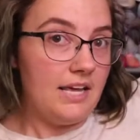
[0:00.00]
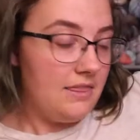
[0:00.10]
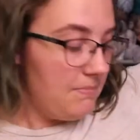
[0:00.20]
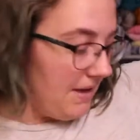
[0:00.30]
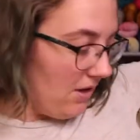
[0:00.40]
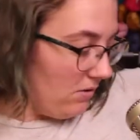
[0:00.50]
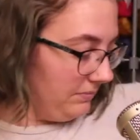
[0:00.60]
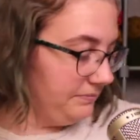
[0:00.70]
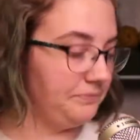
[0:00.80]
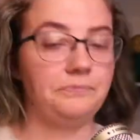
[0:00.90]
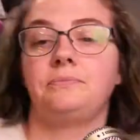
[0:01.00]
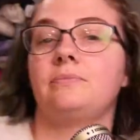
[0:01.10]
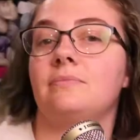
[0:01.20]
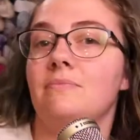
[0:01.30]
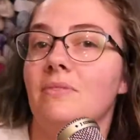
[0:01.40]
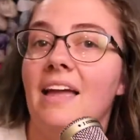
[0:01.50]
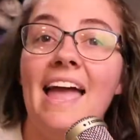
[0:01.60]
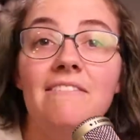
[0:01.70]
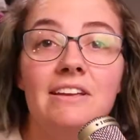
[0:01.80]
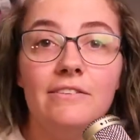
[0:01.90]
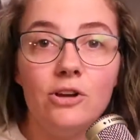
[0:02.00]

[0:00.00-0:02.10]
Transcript: in the mail. I haven't even